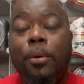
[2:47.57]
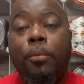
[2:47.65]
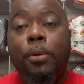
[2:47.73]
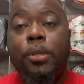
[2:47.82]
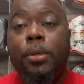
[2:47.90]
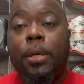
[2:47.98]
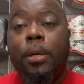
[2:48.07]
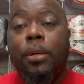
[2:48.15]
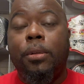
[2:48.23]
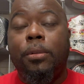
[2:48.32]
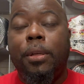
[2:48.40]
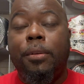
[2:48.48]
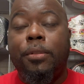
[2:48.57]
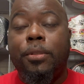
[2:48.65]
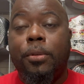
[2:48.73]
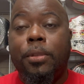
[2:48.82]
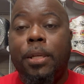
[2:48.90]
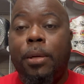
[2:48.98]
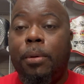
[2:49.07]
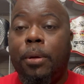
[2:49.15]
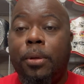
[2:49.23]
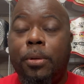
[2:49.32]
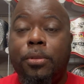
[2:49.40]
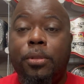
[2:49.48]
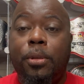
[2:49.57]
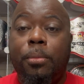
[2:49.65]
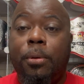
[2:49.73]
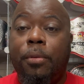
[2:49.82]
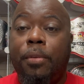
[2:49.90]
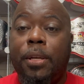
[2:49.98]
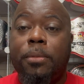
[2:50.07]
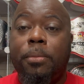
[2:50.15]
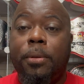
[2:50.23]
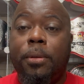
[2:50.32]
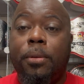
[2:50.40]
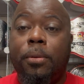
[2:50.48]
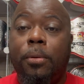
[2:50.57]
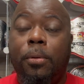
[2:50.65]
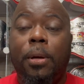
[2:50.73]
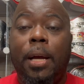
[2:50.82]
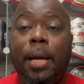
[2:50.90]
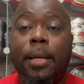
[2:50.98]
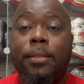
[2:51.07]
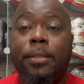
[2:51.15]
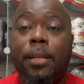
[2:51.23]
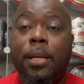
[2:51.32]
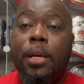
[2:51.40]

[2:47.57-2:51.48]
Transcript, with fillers: which you can go and search anywhere on YouTube, Facebook, or X.